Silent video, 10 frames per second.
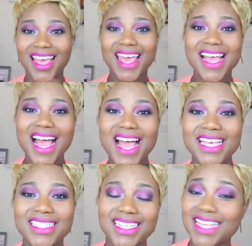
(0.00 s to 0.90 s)
Hey
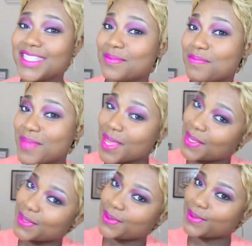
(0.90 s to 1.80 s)
guys, it's
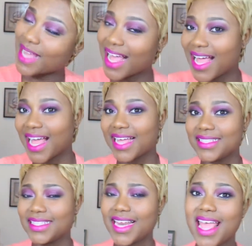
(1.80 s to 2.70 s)
Moo,
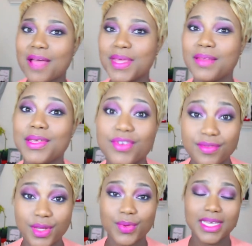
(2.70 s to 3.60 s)
and today I'm going to be
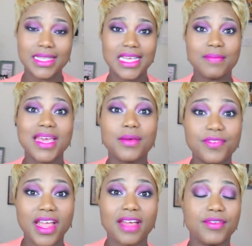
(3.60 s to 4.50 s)
reviewing the Makeup
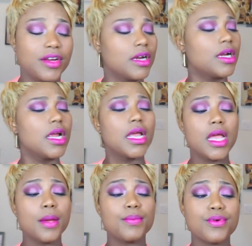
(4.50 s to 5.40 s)
Forever
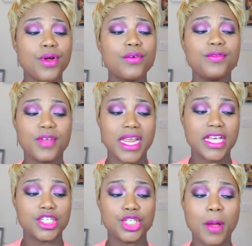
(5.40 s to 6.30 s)
Pro
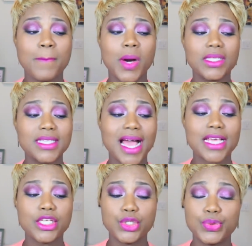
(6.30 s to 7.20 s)
Finish
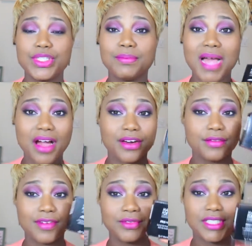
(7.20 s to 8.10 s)
Multi-Use Powder
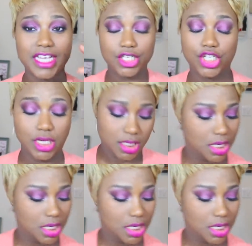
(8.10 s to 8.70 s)
Foundation.